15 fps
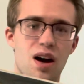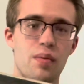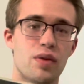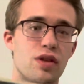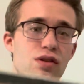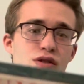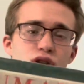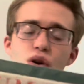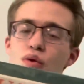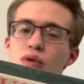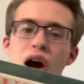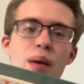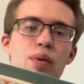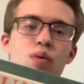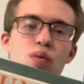There's no
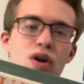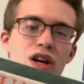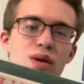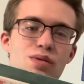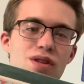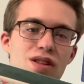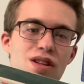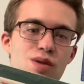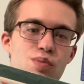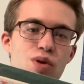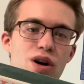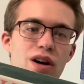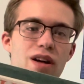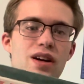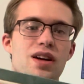Robin Williams in this
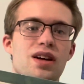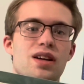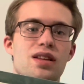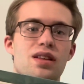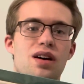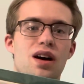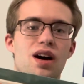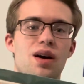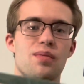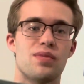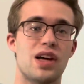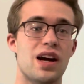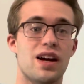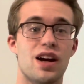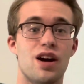book.
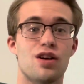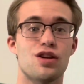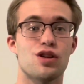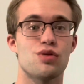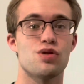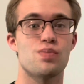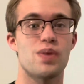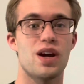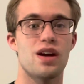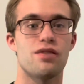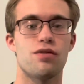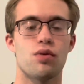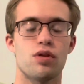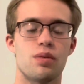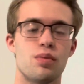That character was made
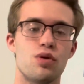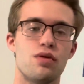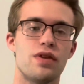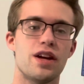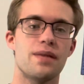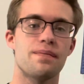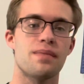for the movie.